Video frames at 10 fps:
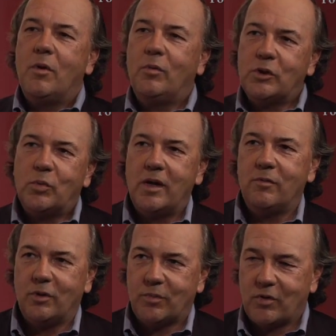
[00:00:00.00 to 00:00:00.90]
But which way
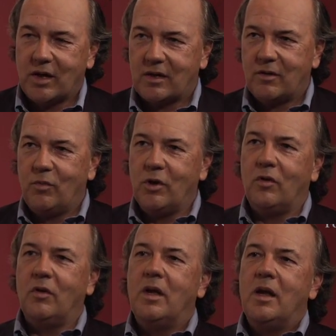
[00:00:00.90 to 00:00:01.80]
will it break?
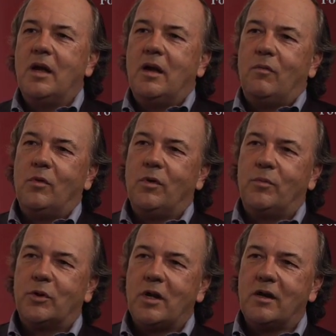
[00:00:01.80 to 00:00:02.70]
Will
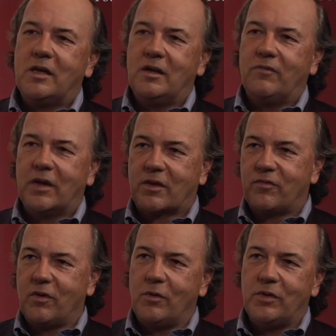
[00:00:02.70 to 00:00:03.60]
Bernanke, in effect,
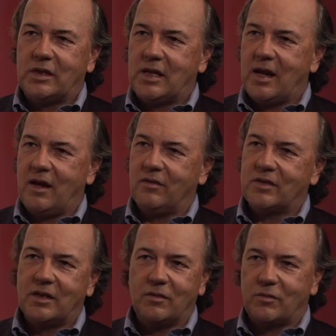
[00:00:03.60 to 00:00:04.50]
throw in the towel
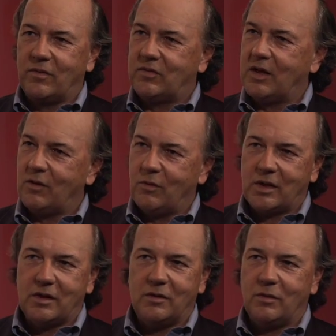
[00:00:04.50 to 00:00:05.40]
and say, look, we've done all
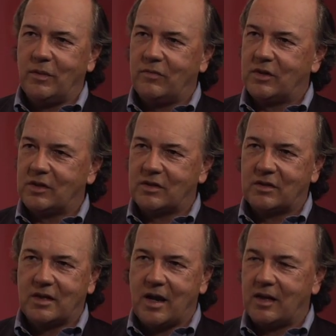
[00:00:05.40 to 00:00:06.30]
we can do. We've
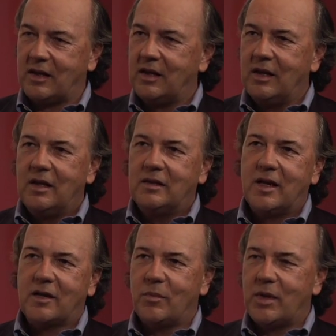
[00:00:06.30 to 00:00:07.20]
just got to
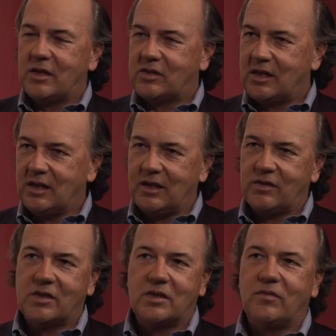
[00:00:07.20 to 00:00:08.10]
take our medicine and
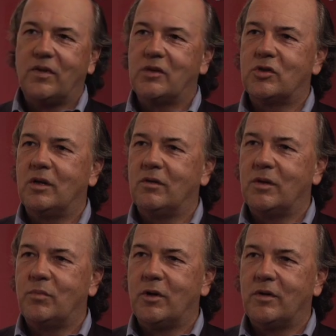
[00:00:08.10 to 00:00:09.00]
let this
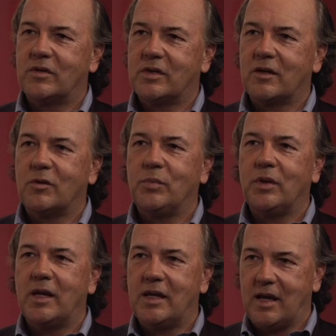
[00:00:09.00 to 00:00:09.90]
deflationary part of the cycle
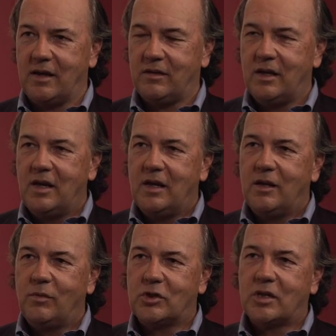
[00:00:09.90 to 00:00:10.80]
play out,
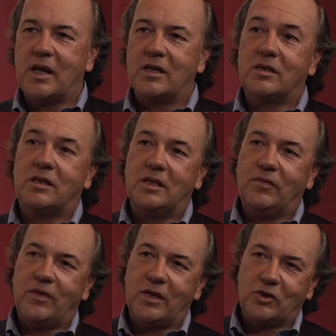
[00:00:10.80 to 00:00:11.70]
in which case
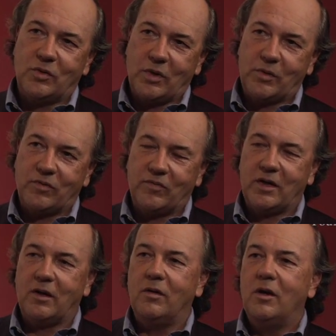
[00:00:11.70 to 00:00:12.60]
deflation might
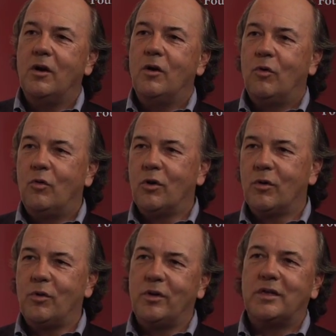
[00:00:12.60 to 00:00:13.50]
prevail?
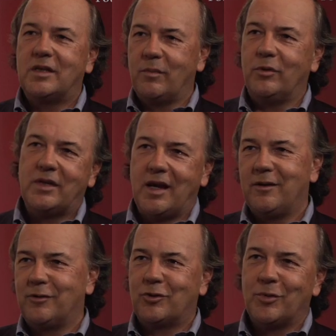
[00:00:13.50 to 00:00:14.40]
Or will he double
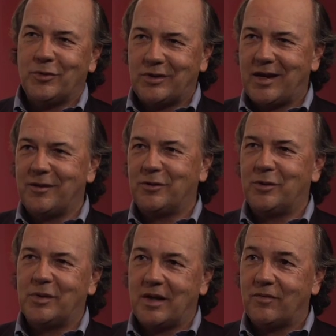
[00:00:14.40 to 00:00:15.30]
down or triple down or
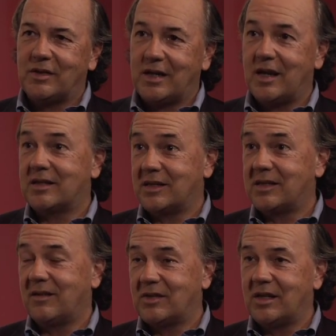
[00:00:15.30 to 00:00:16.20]
do whatever it takes,
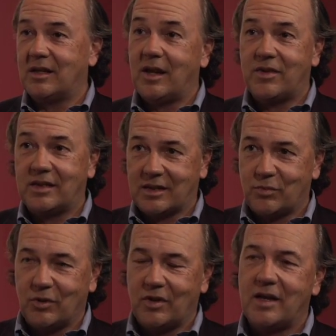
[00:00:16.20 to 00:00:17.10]
as they've said? I think
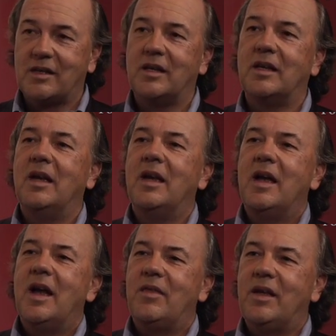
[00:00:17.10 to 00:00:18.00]
that's more likely.
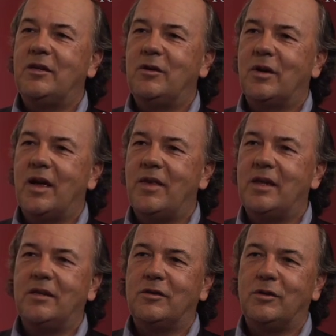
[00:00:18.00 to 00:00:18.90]
And
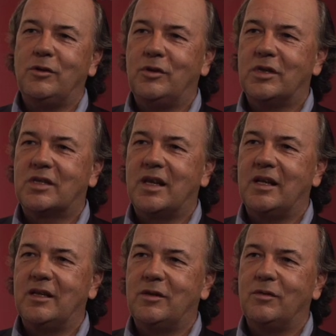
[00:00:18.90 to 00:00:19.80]
then you just
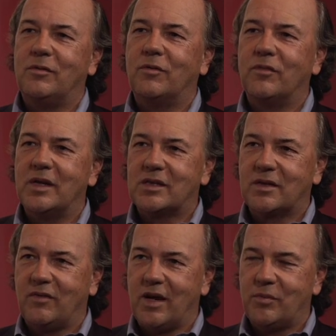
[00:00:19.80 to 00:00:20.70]
get into the
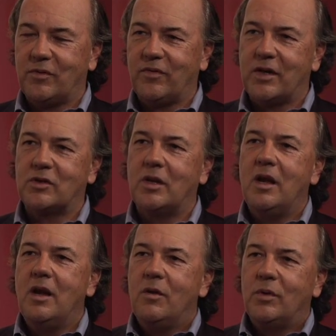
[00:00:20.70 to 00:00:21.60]
risk of hyperinflation.
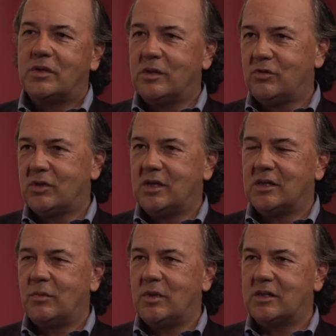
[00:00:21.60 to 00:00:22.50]
What's interesting
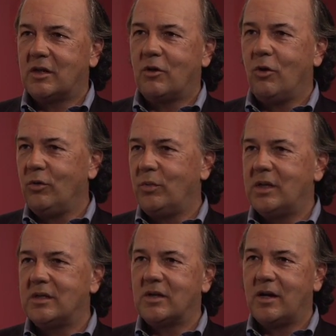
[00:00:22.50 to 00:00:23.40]
to me is that gold
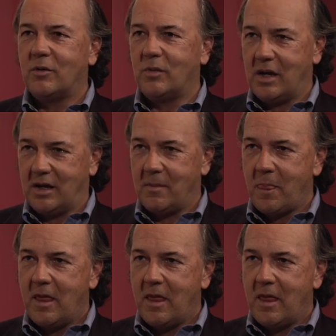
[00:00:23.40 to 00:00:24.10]
wins either way.